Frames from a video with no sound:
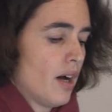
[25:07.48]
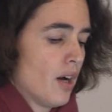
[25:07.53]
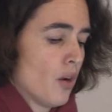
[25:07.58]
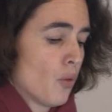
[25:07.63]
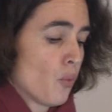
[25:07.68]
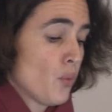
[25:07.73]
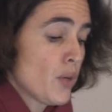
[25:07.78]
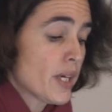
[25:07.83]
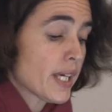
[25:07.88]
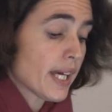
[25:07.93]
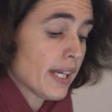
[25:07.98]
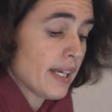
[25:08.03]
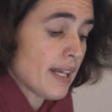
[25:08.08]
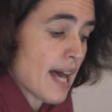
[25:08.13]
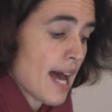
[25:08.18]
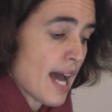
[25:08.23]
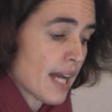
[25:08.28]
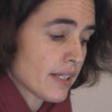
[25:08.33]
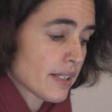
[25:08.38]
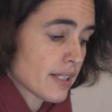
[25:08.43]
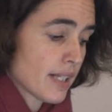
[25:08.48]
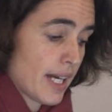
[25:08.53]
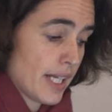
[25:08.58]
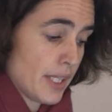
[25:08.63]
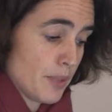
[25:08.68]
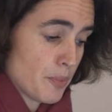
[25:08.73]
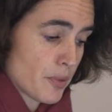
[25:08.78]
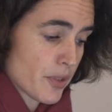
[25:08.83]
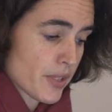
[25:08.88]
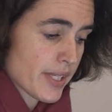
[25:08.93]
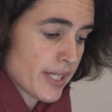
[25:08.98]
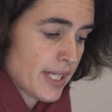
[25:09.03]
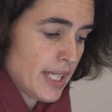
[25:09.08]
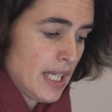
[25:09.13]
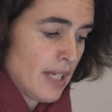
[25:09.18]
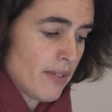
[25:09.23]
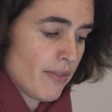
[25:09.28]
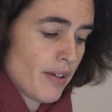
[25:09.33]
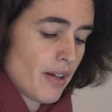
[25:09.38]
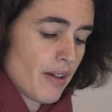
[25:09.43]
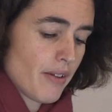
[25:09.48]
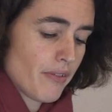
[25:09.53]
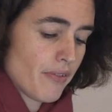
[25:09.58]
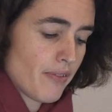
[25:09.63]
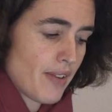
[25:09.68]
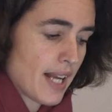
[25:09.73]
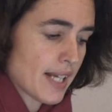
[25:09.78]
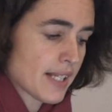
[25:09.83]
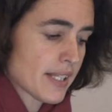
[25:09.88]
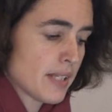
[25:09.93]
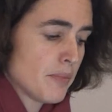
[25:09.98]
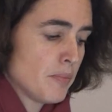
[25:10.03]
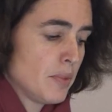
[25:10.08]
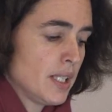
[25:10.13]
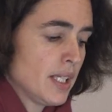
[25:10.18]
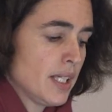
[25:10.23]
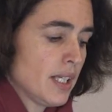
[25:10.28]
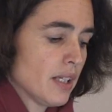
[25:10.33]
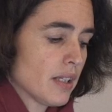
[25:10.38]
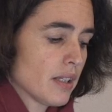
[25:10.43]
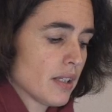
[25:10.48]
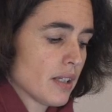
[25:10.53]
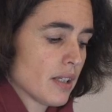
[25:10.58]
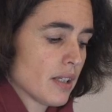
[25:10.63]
We can act and perceive flexibly